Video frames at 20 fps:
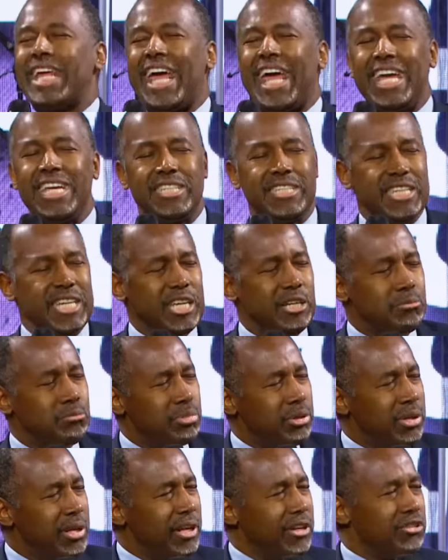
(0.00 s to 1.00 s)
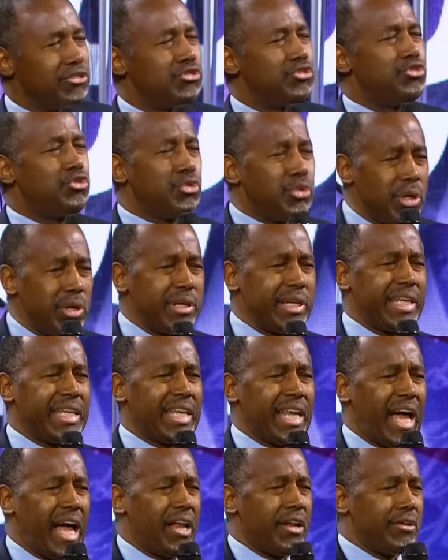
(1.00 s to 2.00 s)
18 plus trillion
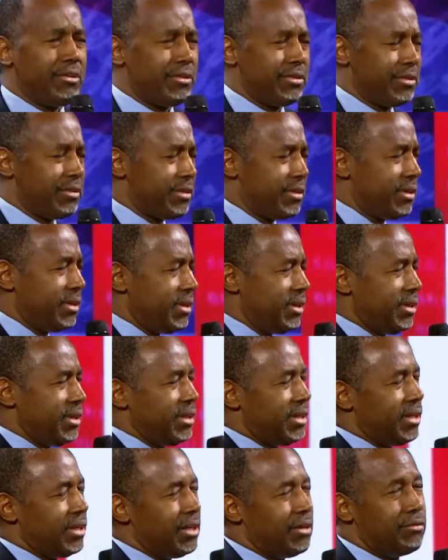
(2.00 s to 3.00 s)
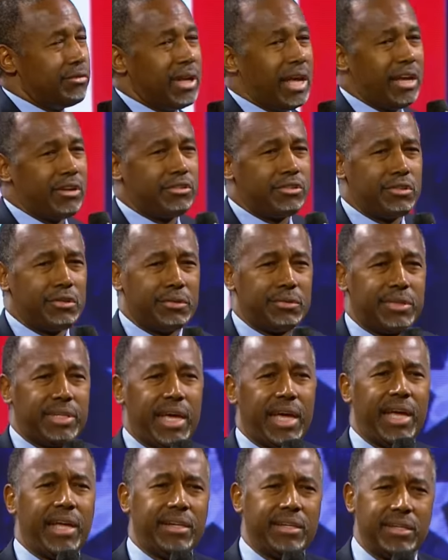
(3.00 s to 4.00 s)
dollars of national
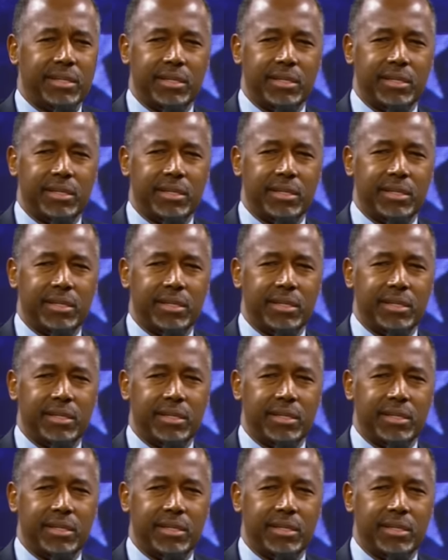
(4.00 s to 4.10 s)
debt.